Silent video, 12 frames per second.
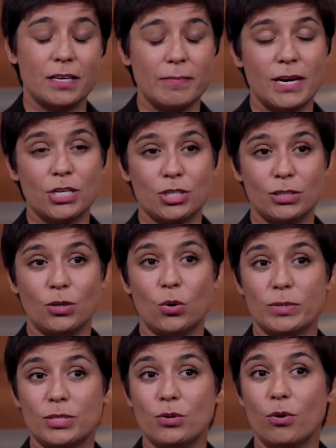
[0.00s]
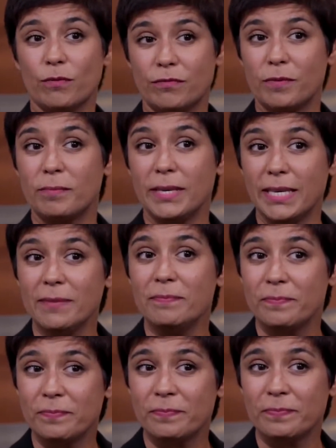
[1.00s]
that commercial law was not for me,
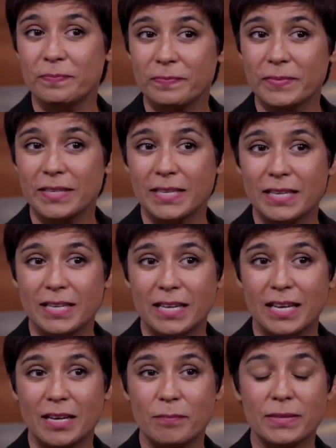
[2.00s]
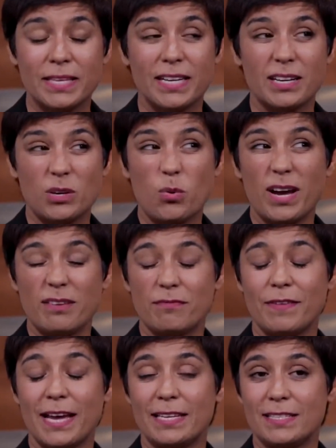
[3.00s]
but that I quite
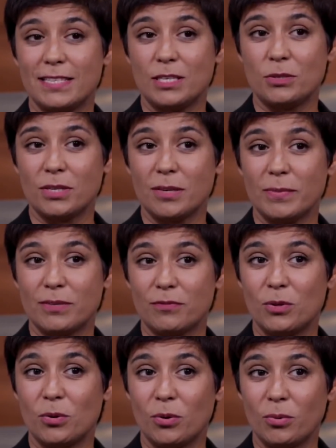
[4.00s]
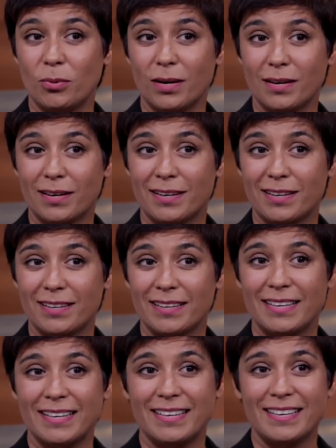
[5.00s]
fancied doing a bit of court work.
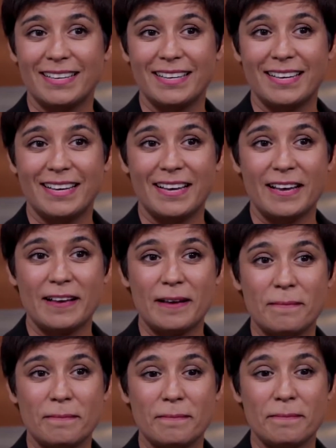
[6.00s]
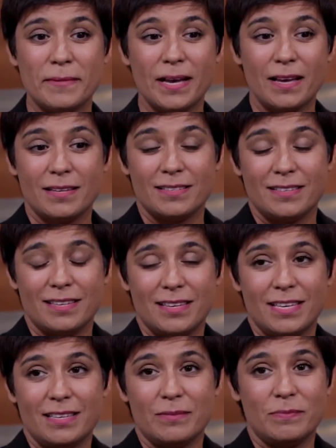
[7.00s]
And
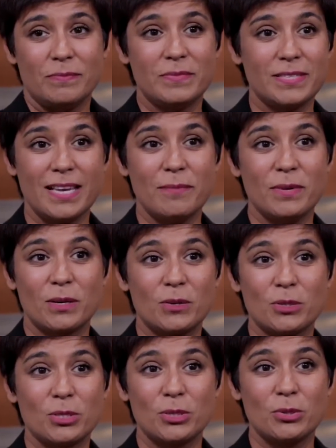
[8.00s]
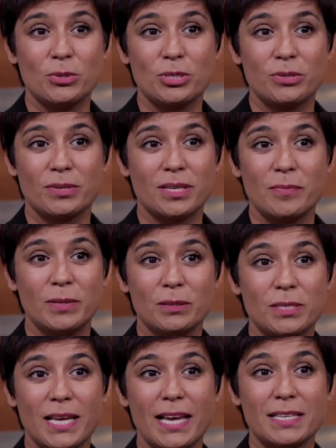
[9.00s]
he sent me across the road to a
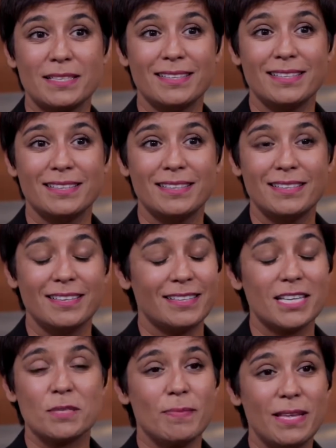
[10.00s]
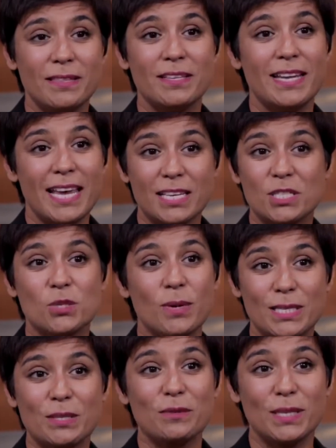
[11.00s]
criminal set, and I spent the next
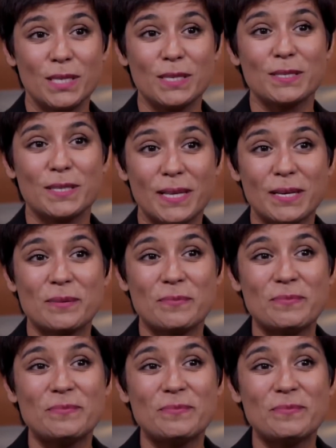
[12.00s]
23 years there.